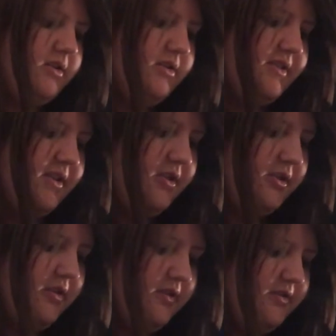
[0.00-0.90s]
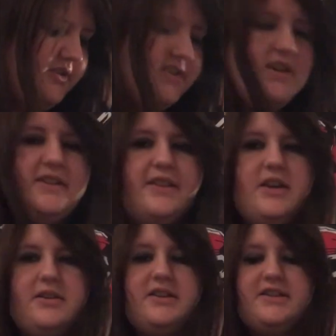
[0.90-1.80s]
So I decided that
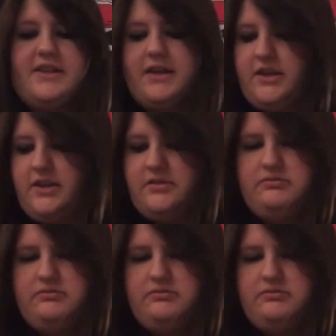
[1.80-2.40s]
I'm going to take